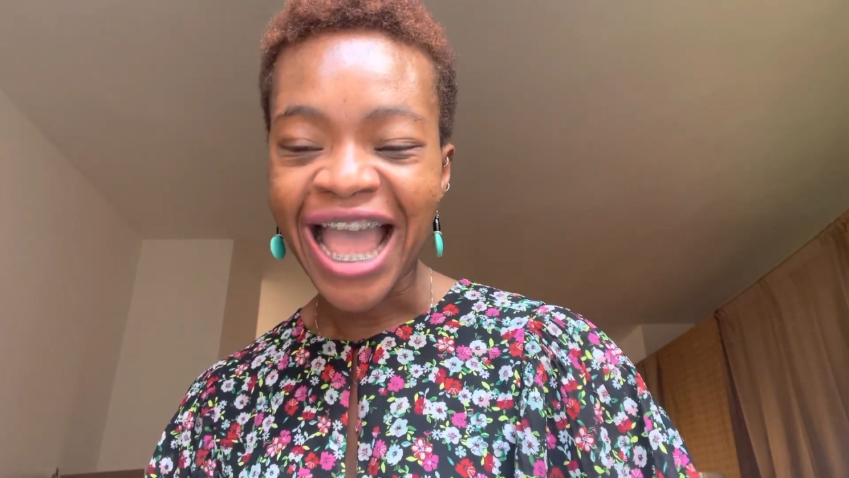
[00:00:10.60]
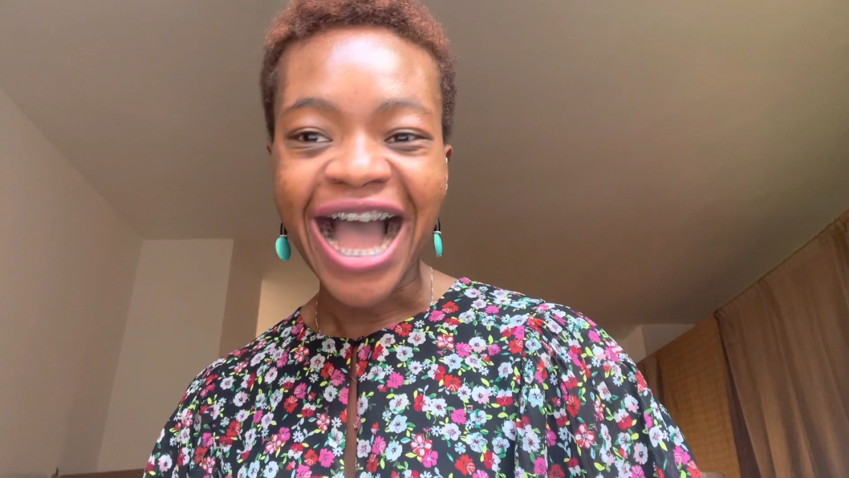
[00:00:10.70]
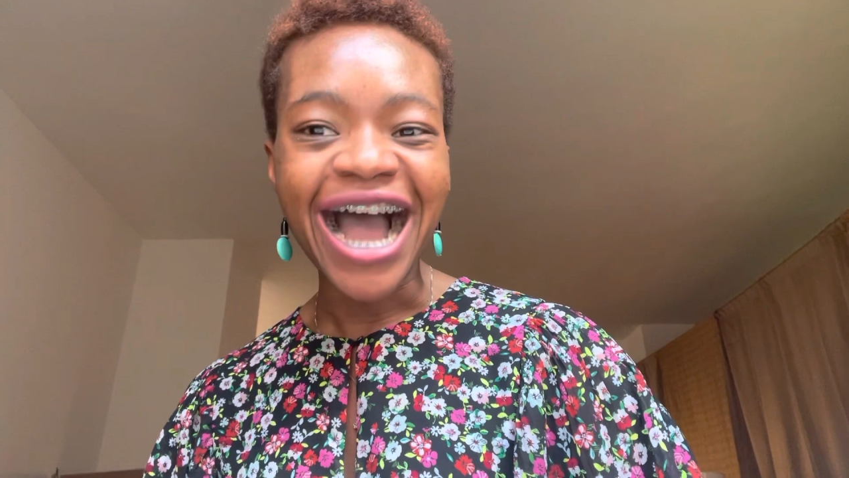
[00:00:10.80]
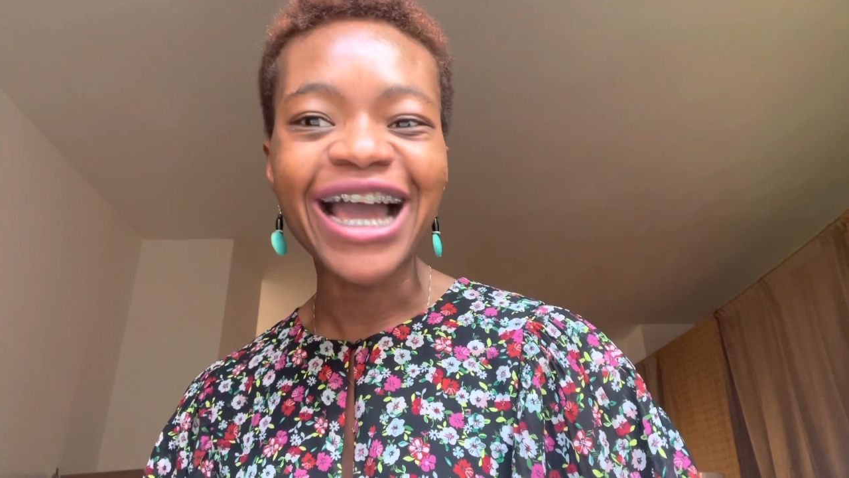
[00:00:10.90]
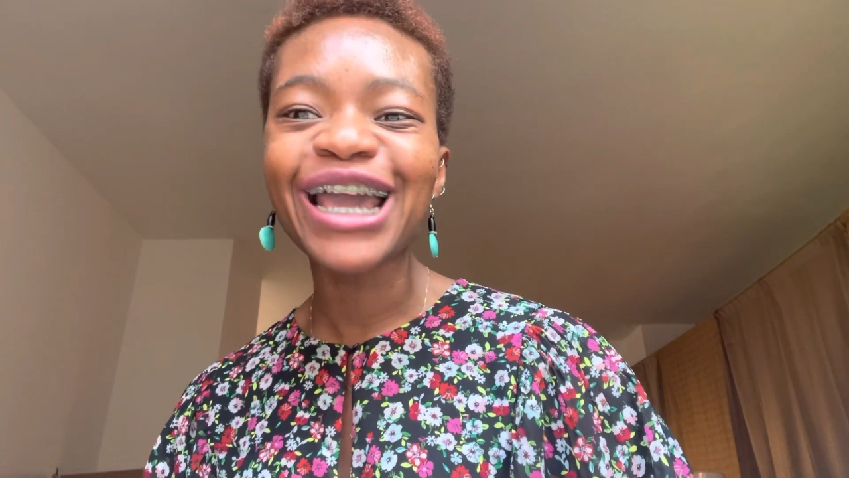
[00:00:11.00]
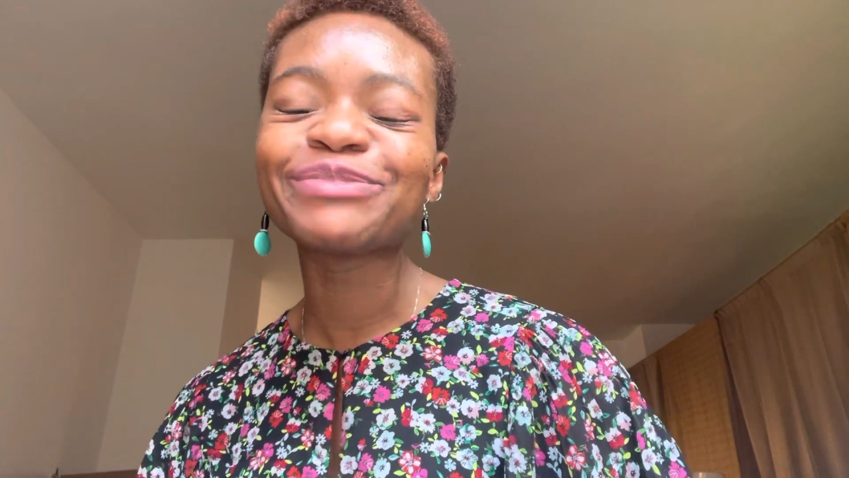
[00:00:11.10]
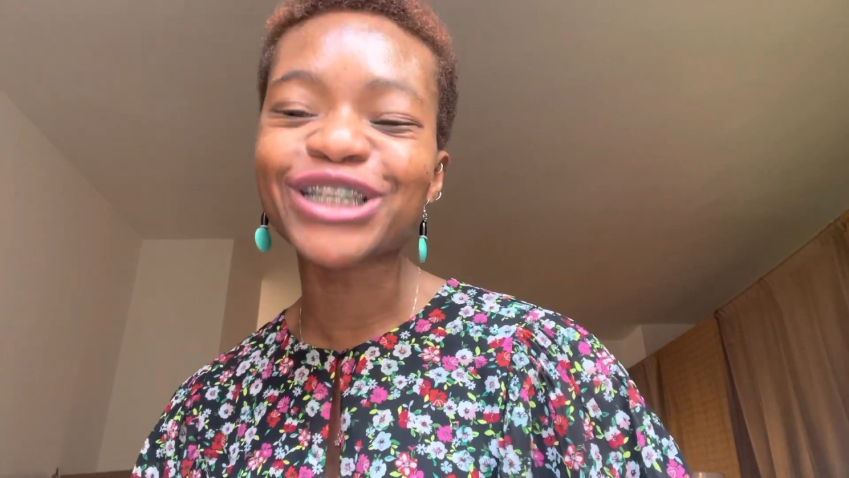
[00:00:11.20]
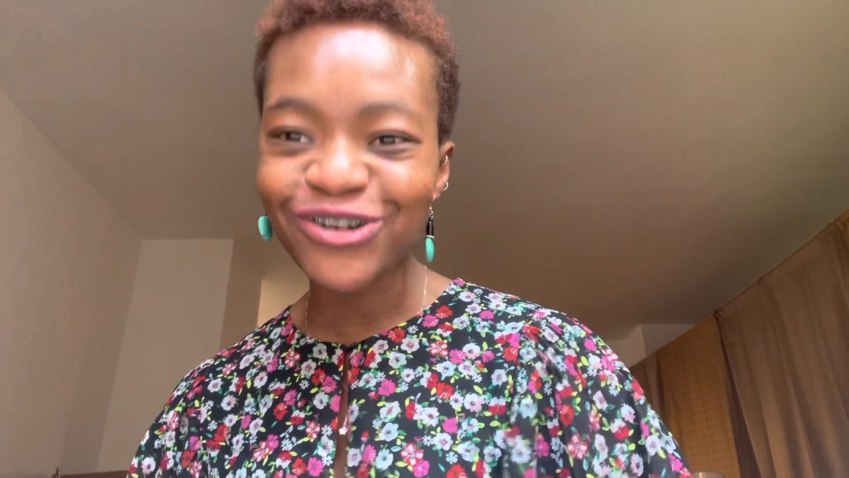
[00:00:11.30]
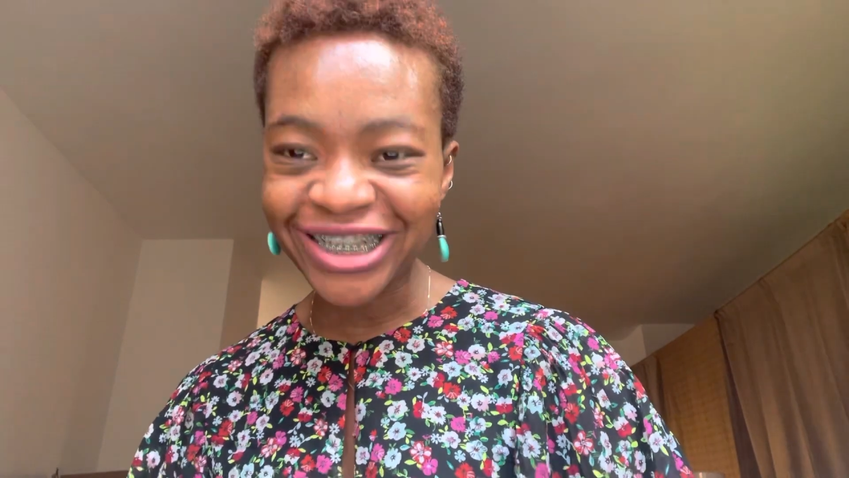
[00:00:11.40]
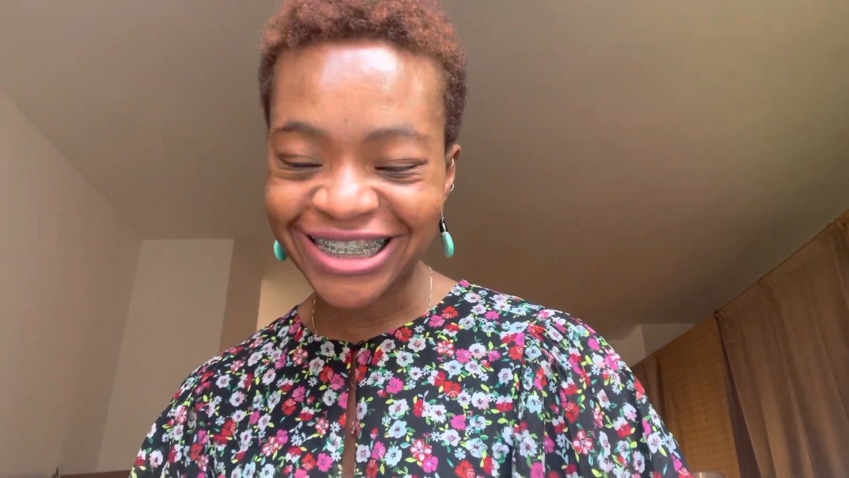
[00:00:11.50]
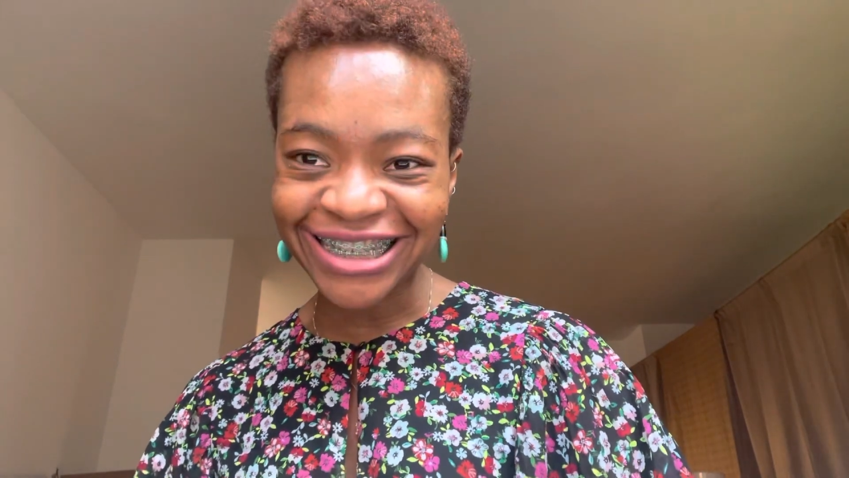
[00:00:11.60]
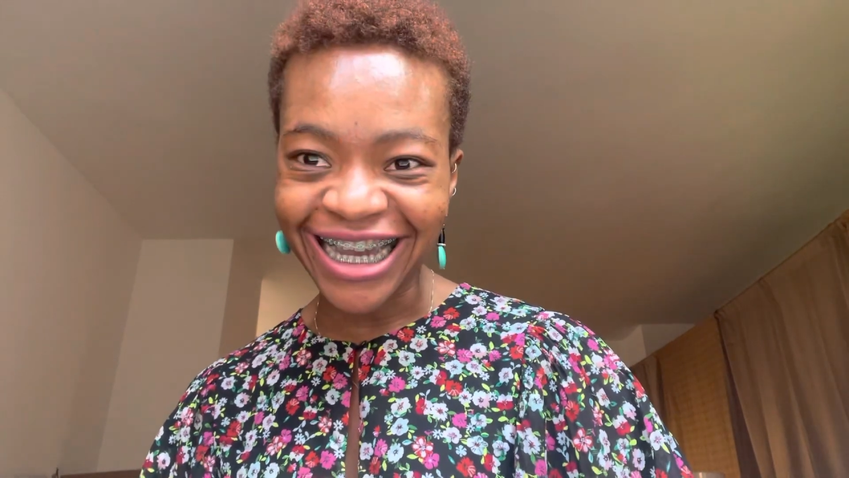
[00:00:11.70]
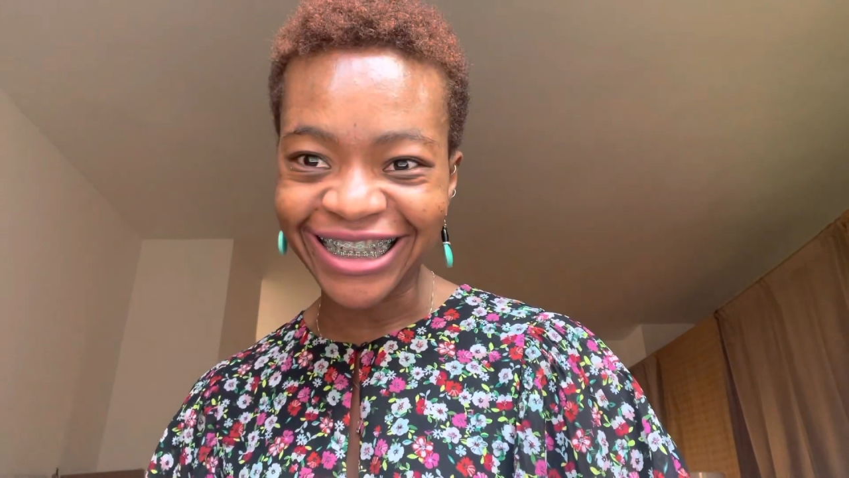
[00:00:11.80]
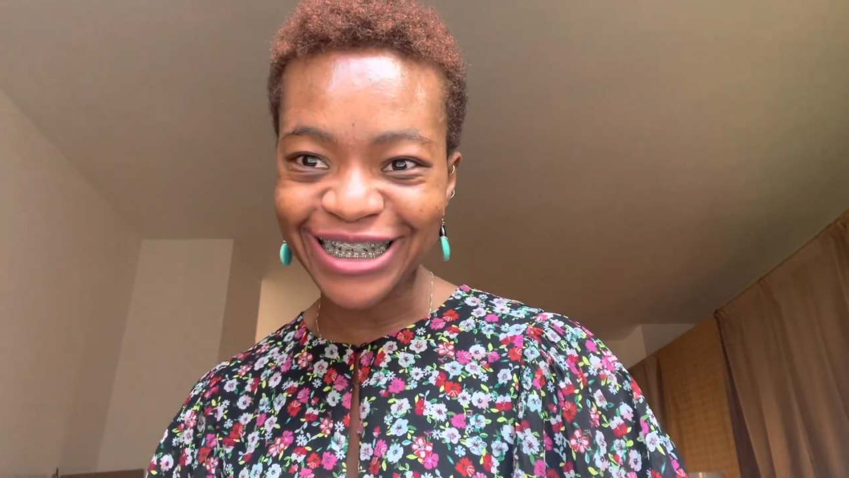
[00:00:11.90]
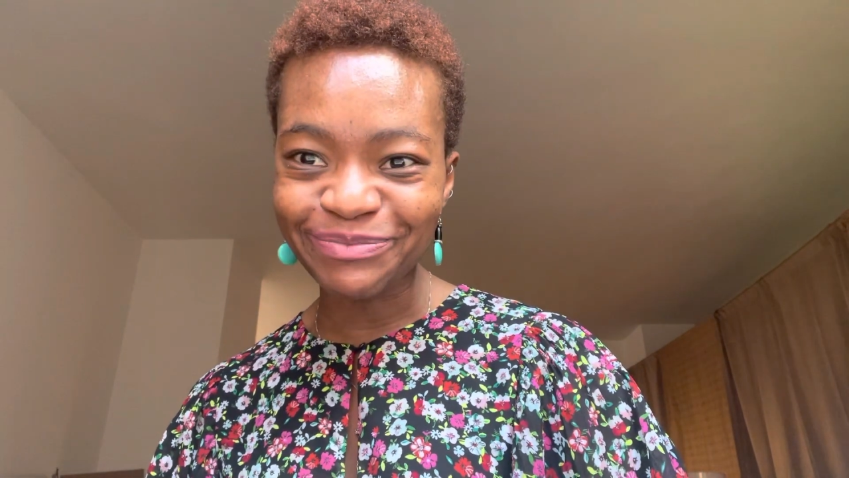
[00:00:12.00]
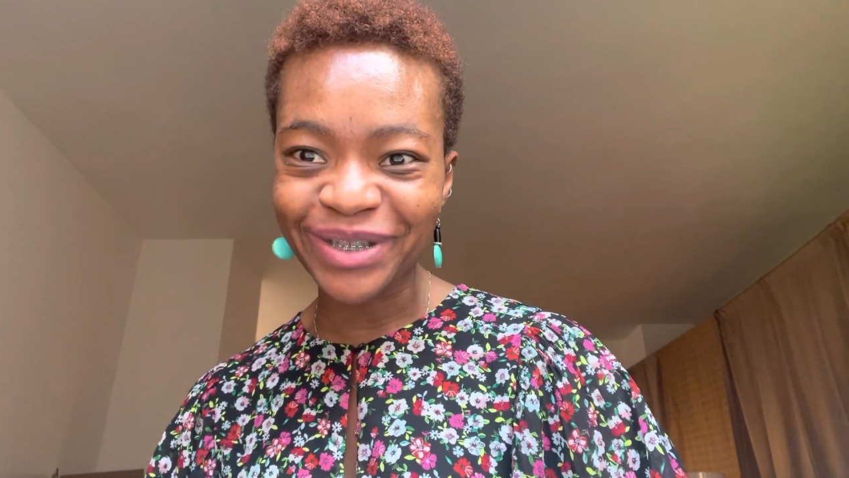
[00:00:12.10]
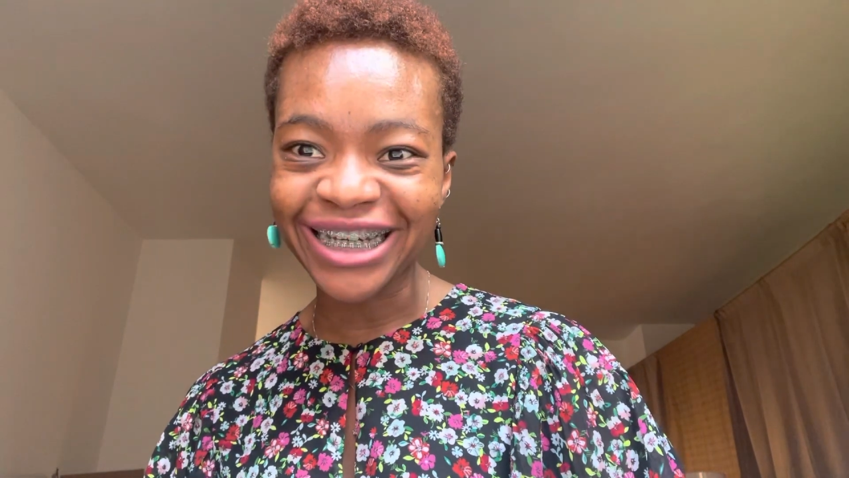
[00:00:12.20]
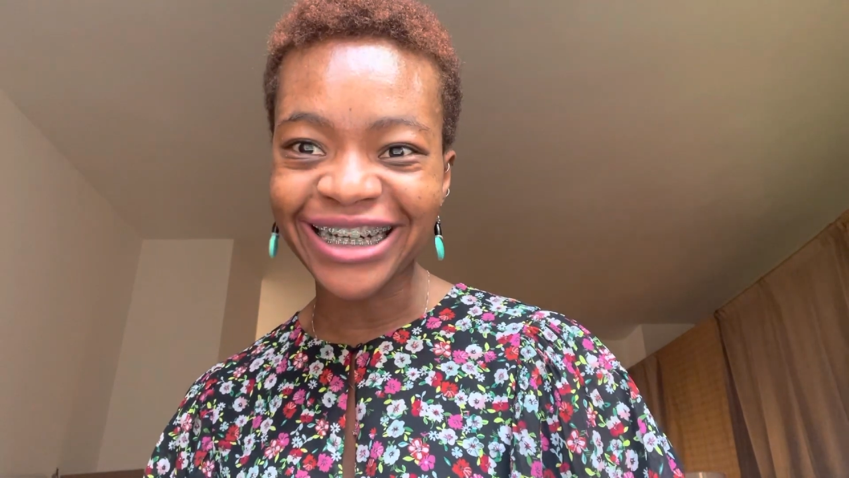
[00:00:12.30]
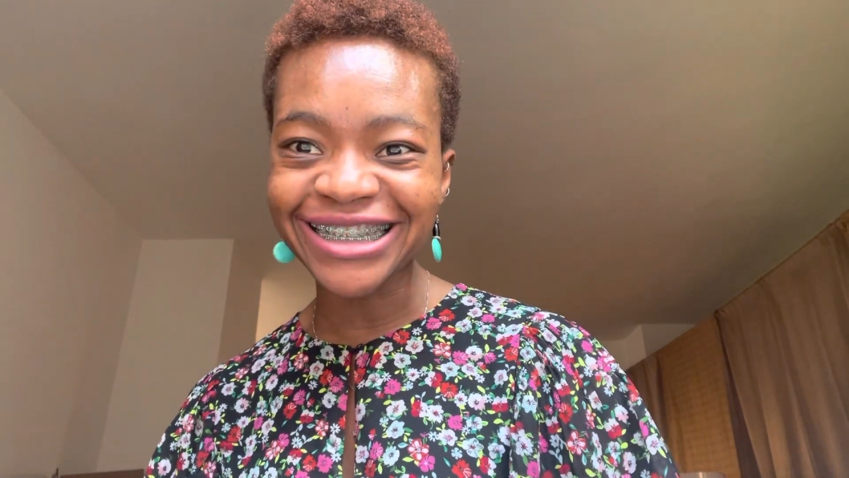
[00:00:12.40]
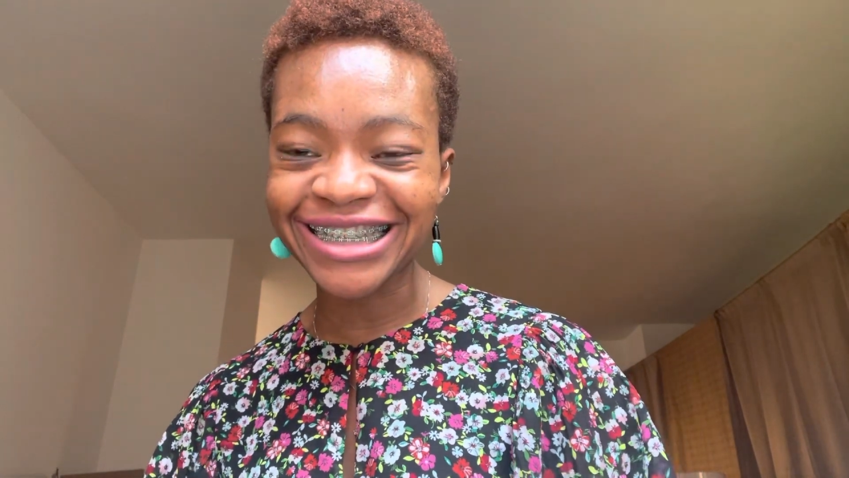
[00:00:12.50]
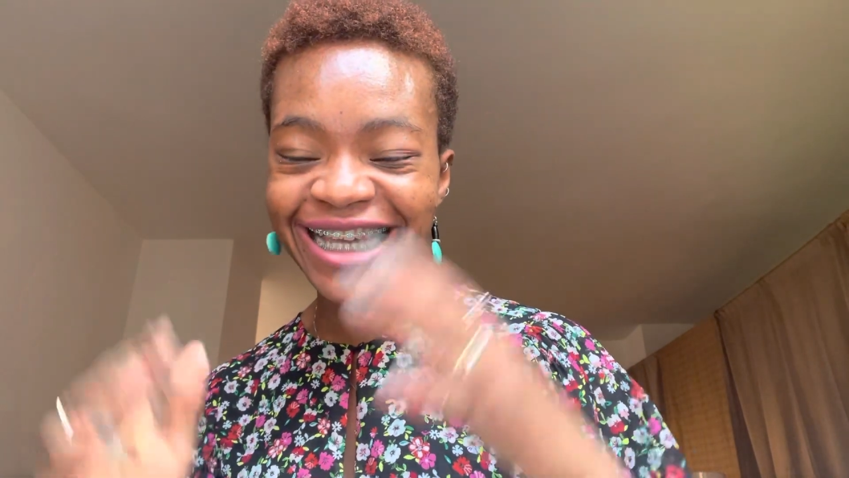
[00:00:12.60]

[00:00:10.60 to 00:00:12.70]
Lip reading: am so excited because